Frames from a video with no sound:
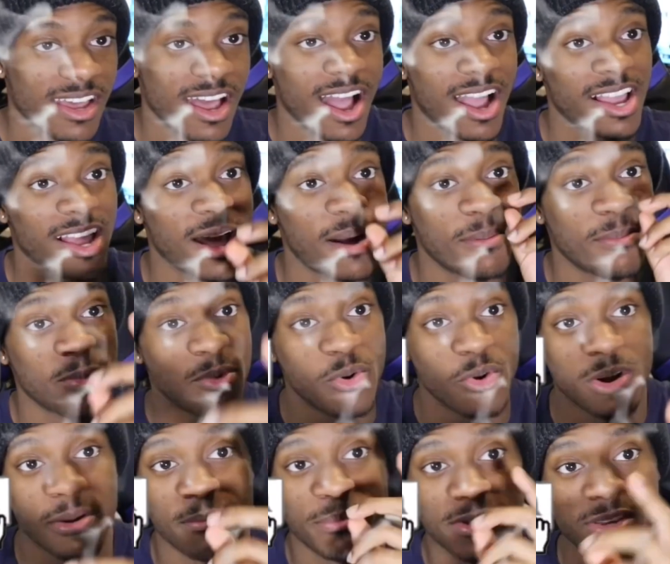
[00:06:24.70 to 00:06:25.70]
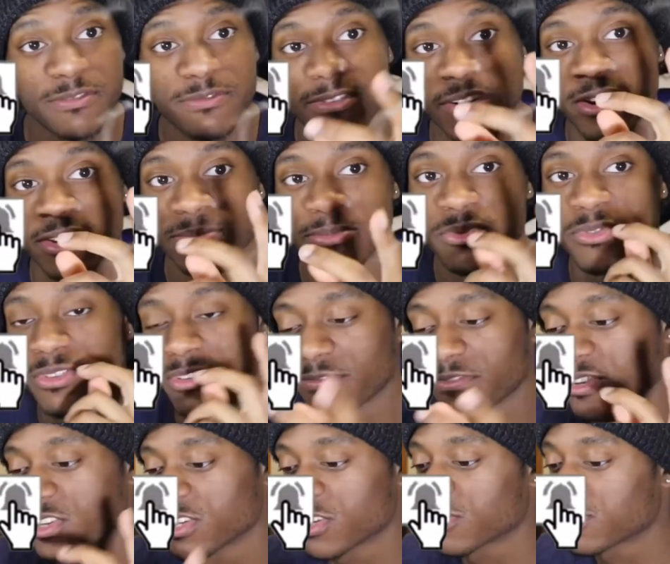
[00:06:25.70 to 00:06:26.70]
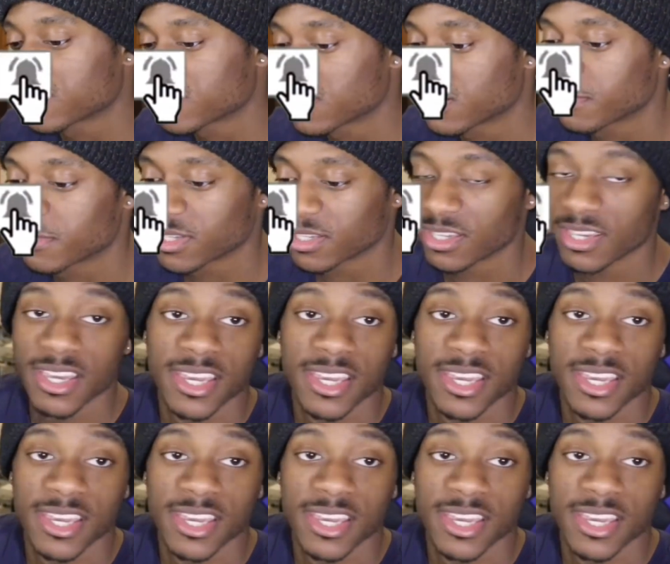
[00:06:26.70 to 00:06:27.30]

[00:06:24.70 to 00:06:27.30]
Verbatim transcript: I got more BE:FIRST music videos coming.